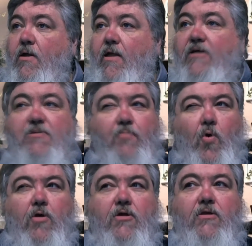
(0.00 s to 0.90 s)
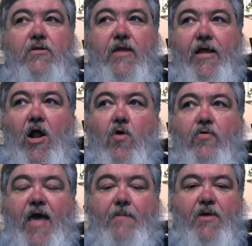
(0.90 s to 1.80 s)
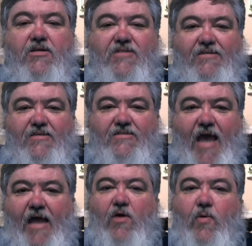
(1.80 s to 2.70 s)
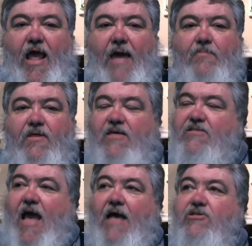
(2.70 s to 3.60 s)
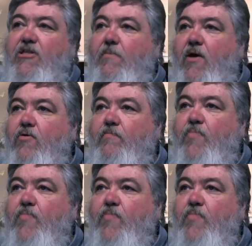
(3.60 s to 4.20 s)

Now, it's important to get a hold of that because that's exactly what happened to these guys in the boat.